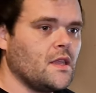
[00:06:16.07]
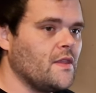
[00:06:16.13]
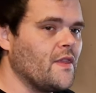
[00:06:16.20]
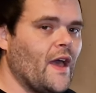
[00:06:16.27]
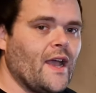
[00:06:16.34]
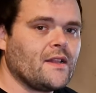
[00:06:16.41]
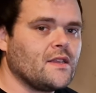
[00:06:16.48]

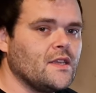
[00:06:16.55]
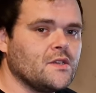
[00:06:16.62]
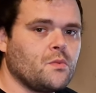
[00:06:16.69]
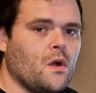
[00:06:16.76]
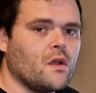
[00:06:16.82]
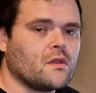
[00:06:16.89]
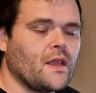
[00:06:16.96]
That is
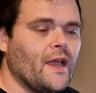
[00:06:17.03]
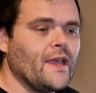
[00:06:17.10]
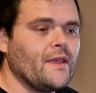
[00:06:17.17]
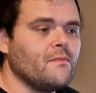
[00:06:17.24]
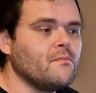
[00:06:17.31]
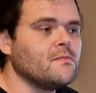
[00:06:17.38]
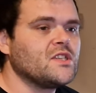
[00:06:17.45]
what
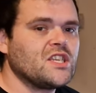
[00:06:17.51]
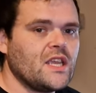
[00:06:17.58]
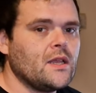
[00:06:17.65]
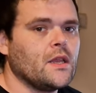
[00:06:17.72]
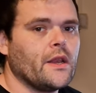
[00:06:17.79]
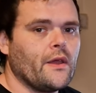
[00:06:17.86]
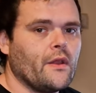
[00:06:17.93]
I'm
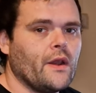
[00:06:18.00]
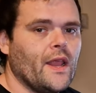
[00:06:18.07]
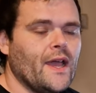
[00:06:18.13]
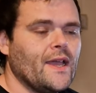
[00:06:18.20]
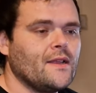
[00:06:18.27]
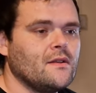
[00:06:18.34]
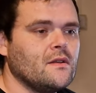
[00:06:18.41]
seeing
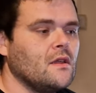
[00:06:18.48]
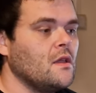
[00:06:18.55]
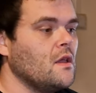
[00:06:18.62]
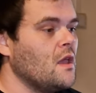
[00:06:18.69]
online.